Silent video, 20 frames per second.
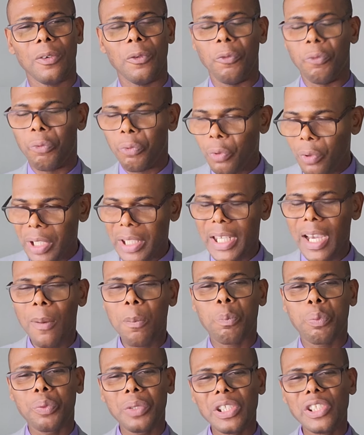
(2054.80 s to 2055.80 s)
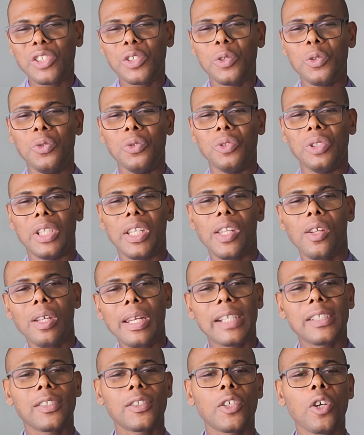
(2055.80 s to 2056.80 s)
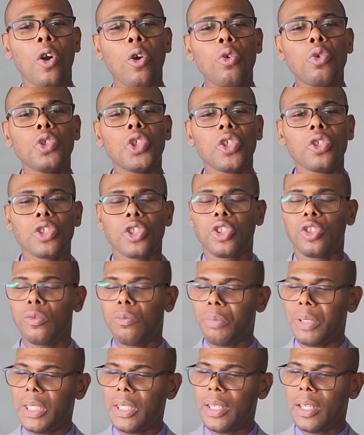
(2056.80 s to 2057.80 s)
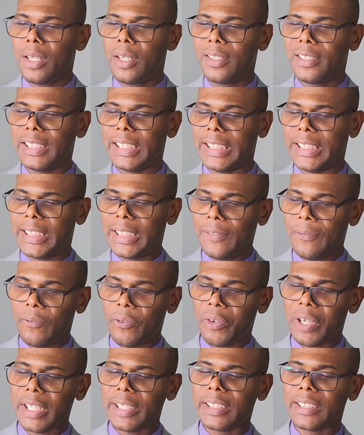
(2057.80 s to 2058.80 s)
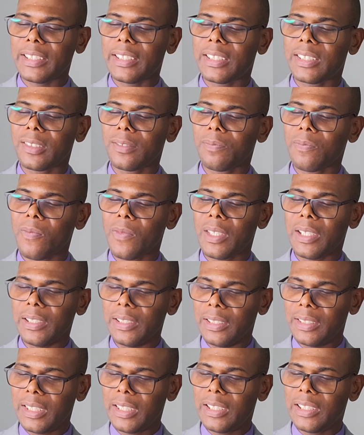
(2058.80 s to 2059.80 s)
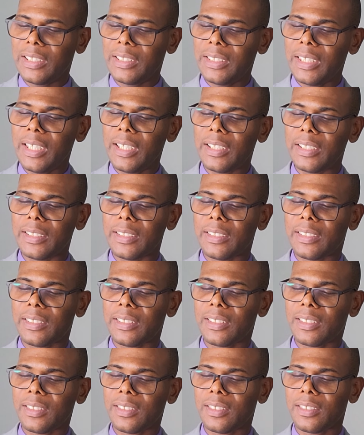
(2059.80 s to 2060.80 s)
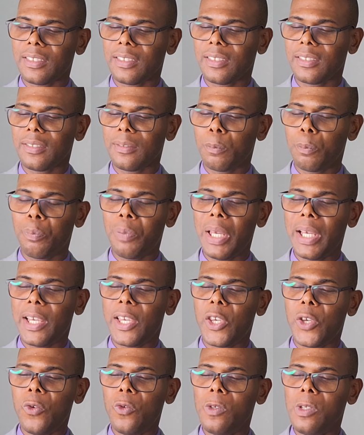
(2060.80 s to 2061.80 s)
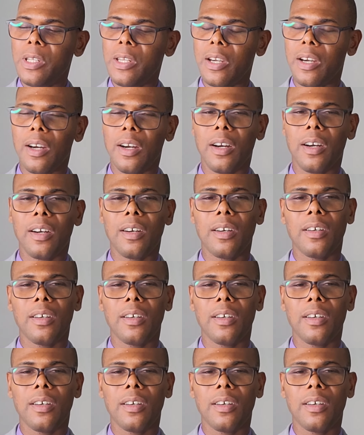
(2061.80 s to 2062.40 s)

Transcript: Royal priesthood. The Lord has called us to be different, distinct, peculiar.